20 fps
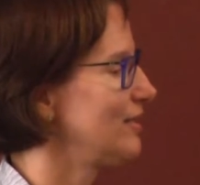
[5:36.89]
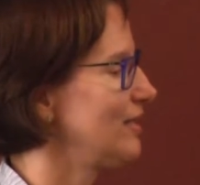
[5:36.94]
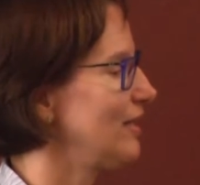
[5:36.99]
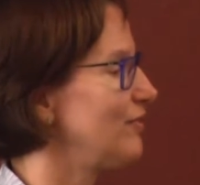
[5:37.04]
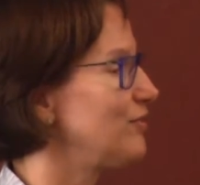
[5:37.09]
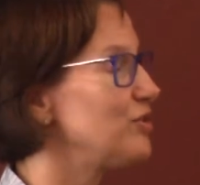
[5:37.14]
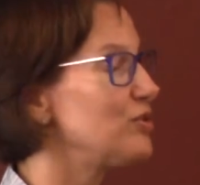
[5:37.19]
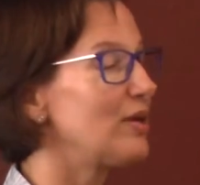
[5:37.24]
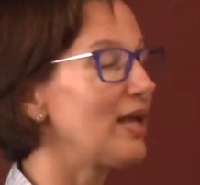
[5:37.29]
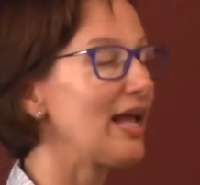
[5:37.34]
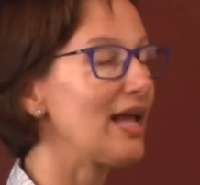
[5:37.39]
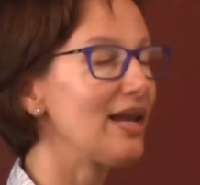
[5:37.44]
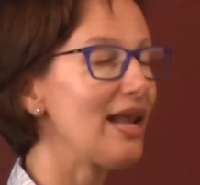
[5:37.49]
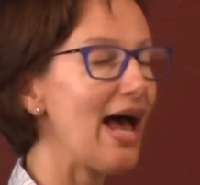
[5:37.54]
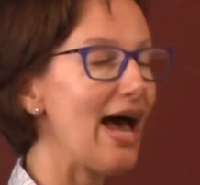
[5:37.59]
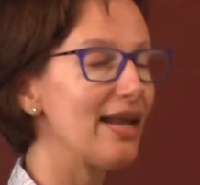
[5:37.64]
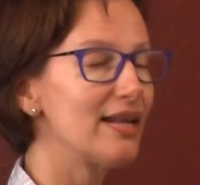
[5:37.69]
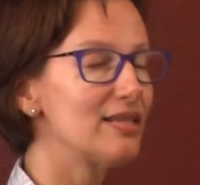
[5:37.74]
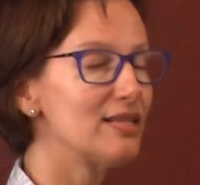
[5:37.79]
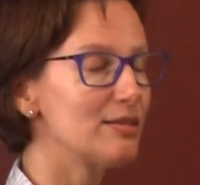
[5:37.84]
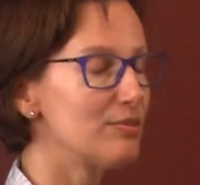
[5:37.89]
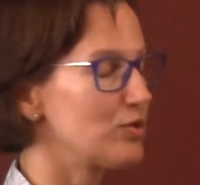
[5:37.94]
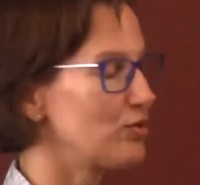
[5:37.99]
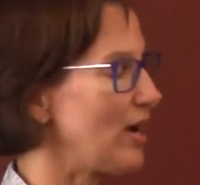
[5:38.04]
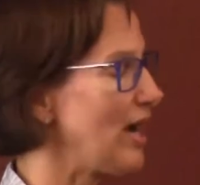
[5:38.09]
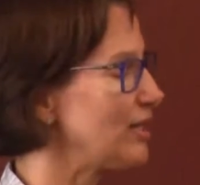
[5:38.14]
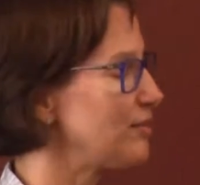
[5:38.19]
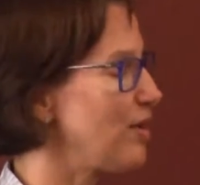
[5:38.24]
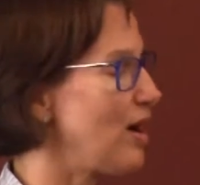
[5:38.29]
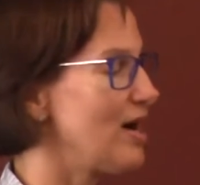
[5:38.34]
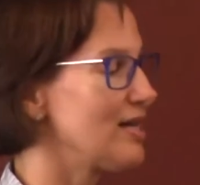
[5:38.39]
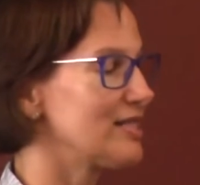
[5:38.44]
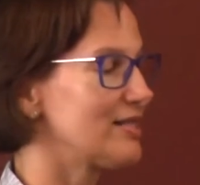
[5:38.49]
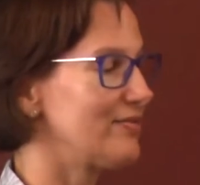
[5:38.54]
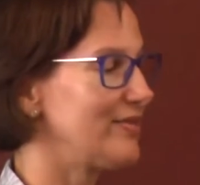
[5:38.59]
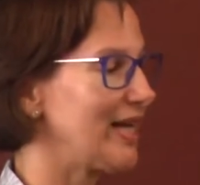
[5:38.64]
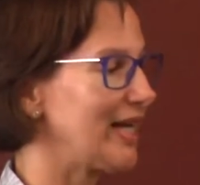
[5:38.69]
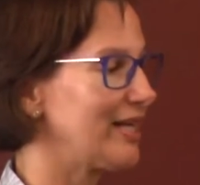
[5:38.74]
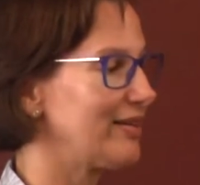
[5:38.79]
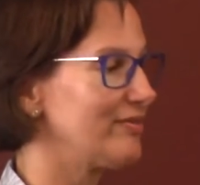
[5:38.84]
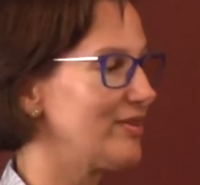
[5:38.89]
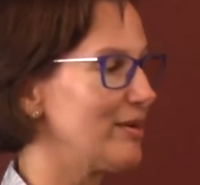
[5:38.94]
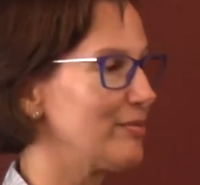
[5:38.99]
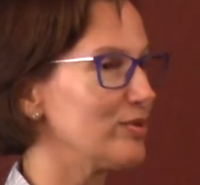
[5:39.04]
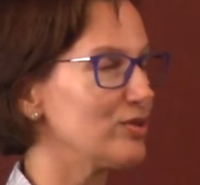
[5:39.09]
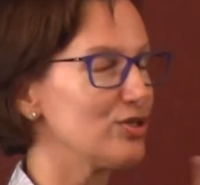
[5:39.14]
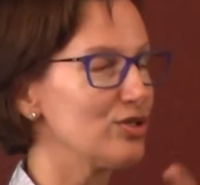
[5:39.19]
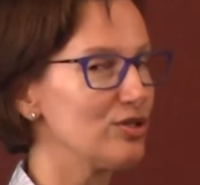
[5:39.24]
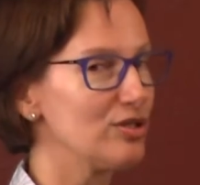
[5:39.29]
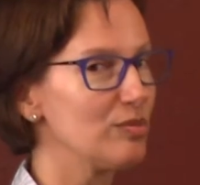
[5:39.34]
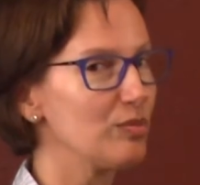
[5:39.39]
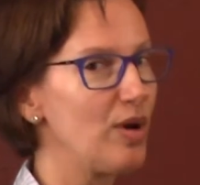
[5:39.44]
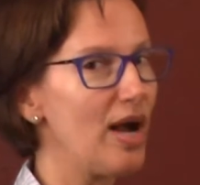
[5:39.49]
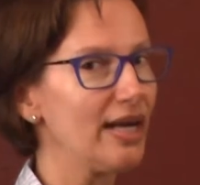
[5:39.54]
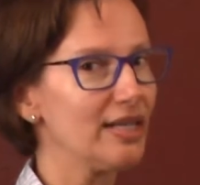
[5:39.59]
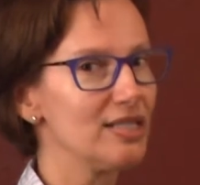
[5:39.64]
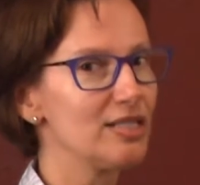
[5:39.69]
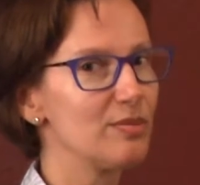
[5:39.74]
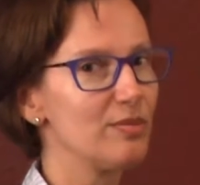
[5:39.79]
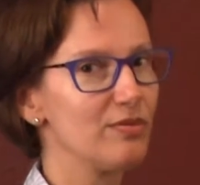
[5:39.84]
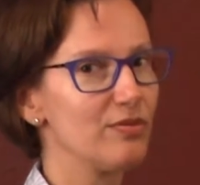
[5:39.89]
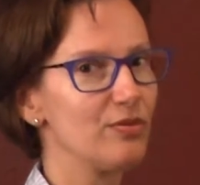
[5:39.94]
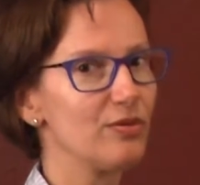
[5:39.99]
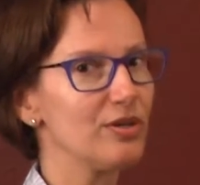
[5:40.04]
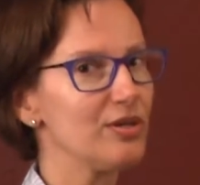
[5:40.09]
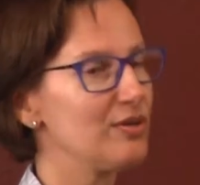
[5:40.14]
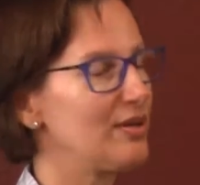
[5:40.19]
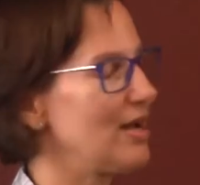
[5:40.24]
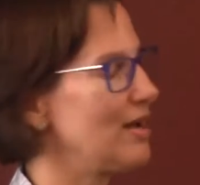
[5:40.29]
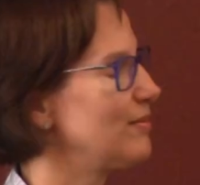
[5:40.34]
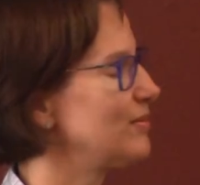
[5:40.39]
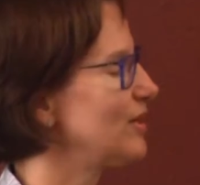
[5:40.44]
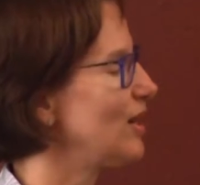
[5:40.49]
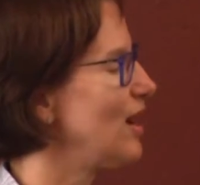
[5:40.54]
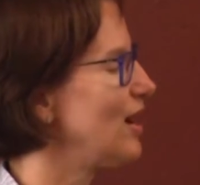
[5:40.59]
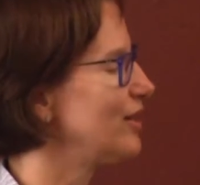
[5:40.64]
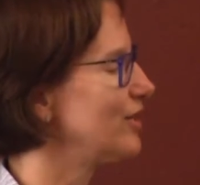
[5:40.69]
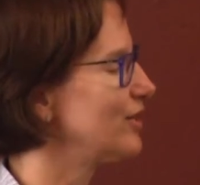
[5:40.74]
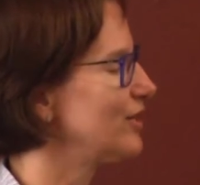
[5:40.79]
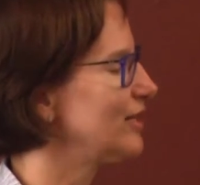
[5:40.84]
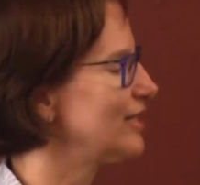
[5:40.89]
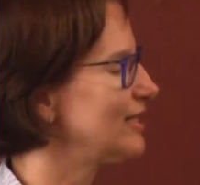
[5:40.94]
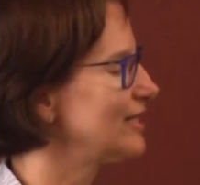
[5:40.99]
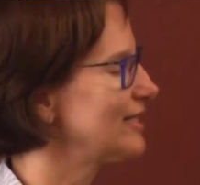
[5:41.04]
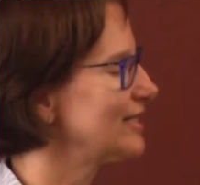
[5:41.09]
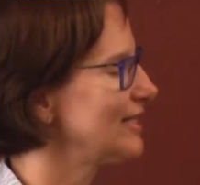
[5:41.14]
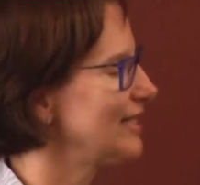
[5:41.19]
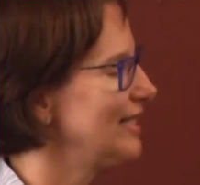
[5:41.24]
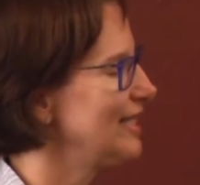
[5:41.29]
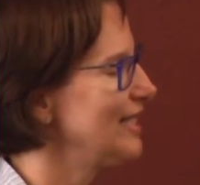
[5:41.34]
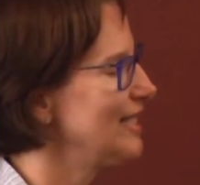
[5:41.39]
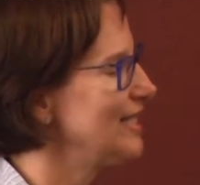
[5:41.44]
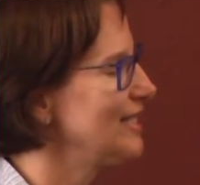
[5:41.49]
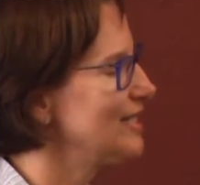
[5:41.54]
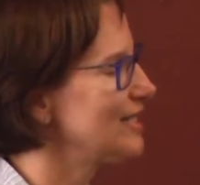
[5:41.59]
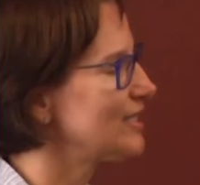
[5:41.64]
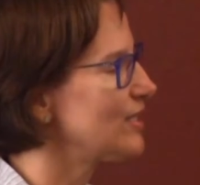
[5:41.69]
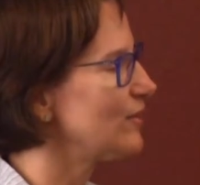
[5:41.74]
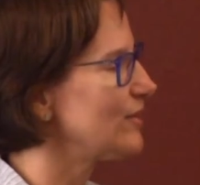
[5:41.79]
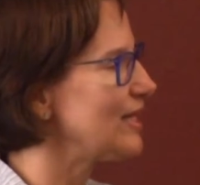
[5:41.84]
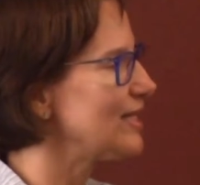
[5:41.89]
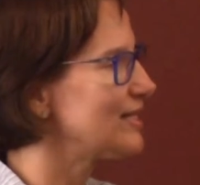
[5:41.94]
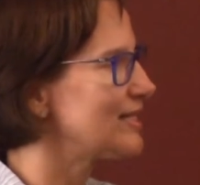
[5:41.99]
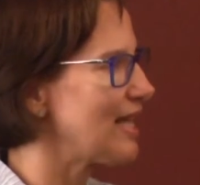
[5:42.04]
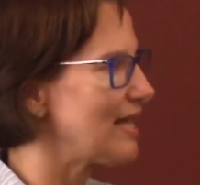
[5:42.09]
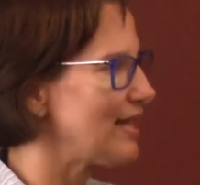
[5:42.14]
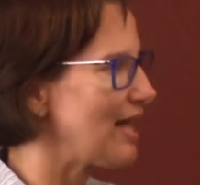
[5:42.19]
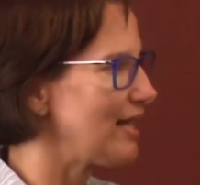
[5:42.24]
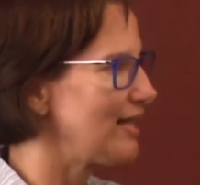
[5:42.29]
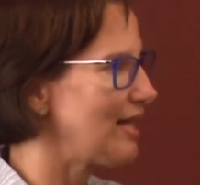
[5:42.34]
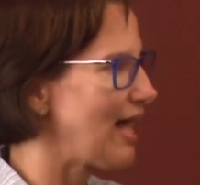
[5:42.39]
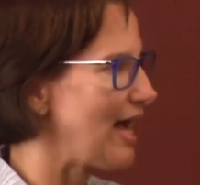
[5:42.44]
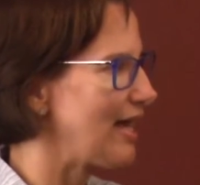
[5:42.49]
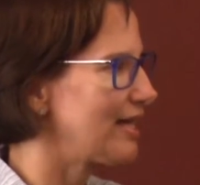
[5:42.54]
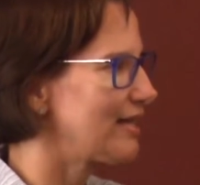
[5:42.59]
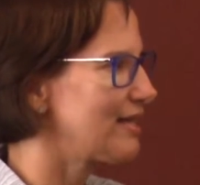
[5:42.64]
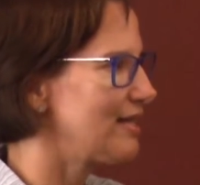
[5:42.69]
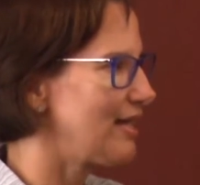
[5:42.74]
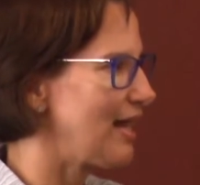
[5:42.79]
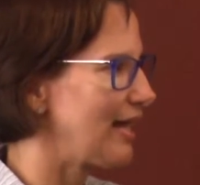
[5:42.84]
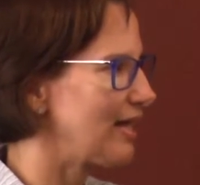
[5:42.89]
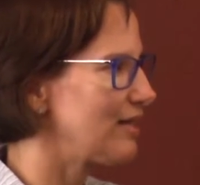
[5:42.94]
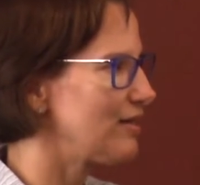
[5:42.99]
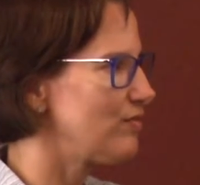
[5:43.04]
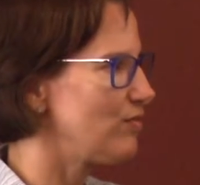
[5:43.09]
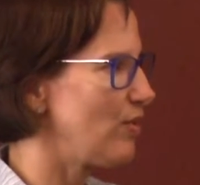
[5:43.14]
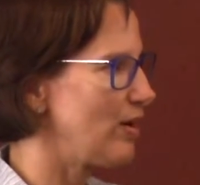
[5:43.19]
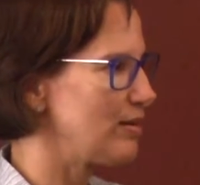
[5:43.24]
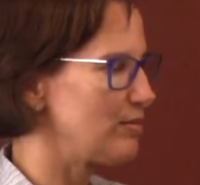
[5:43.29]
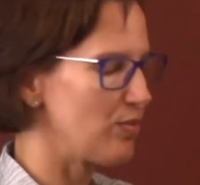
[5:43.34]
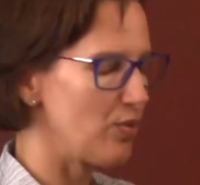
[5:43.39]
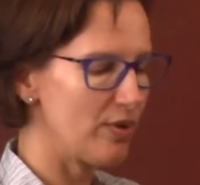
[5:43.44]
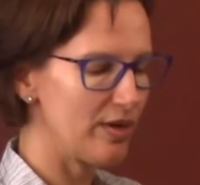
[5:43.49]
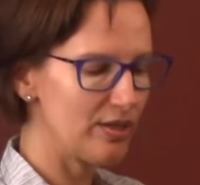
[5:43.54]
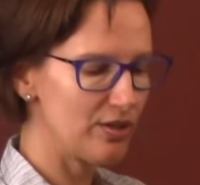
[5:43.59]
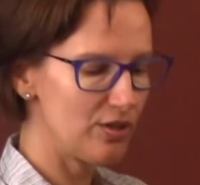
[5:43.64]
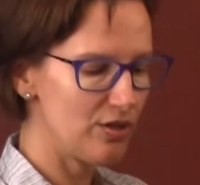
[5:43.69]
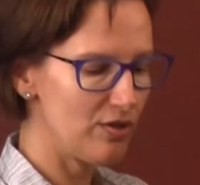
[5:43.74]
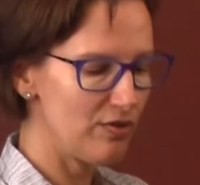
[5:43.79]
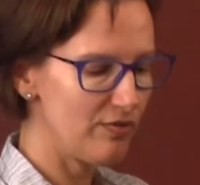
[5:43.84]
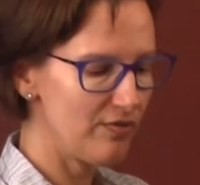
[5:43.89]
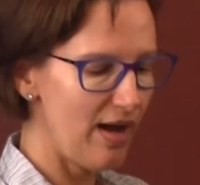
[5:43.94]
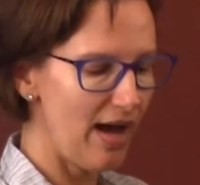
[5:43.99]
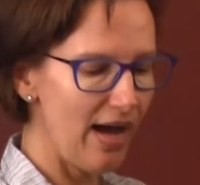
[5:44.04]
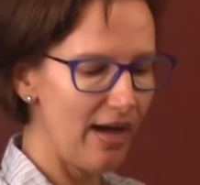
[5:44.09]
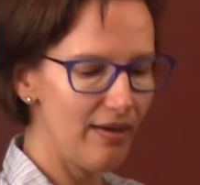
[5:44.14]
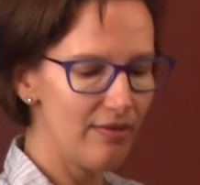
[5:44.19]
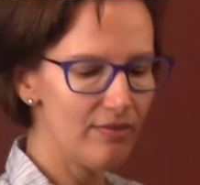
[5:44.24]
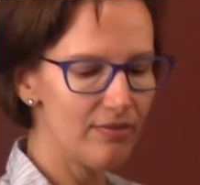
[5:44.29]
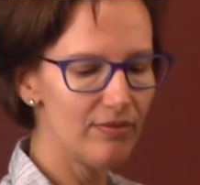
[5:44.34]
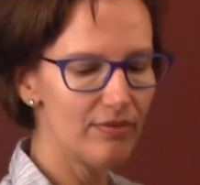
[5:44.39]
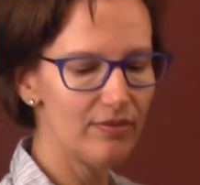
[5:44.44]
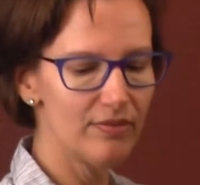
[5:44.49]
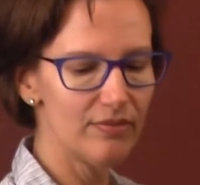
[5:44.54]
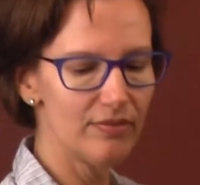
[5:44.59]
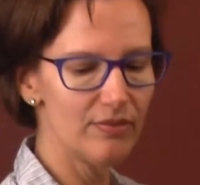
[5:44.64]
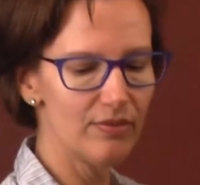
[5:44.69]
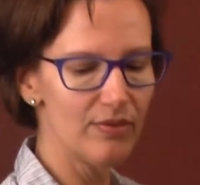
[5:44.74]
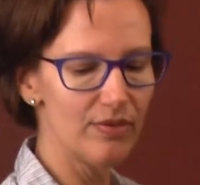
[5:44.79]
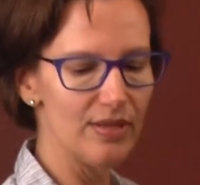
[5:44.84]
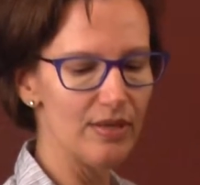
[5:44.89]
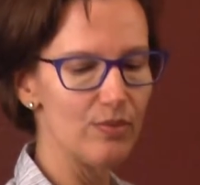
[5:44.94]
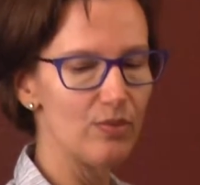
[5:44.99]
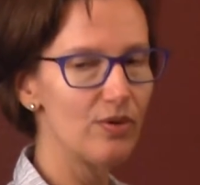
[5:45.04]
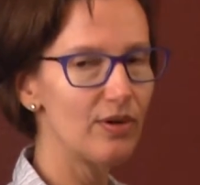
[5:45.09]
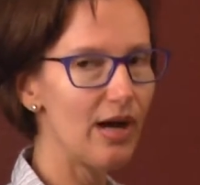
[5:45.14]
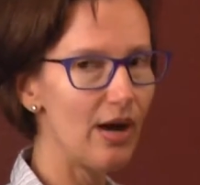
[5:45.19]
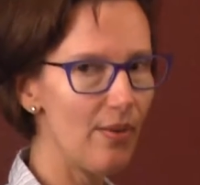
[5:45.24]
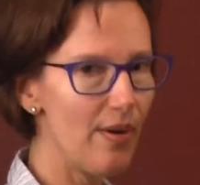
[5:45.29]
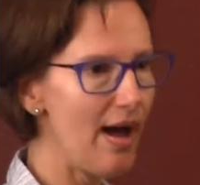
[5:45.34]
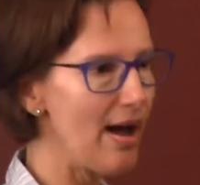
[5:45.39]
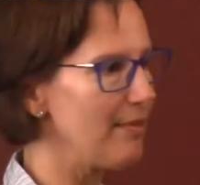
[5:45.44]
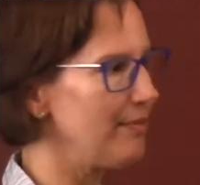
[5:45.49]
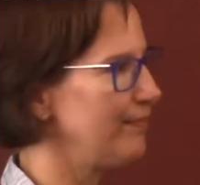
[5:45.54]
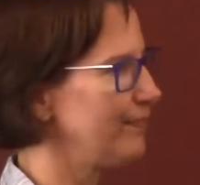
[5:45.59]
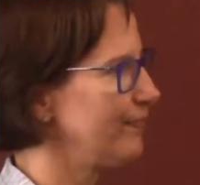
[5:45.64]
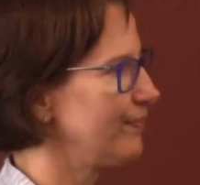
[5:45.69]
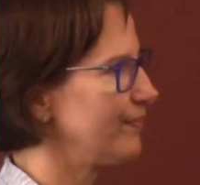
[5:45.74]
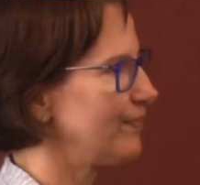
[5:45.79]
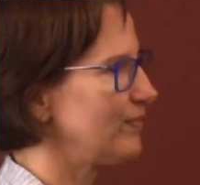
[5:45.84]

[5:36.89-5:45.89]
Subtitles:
If you can't add and subtract positive negative numbers, do some practice before you come to Honduras. So let's say they like the negative 1.25, well then we'll go up.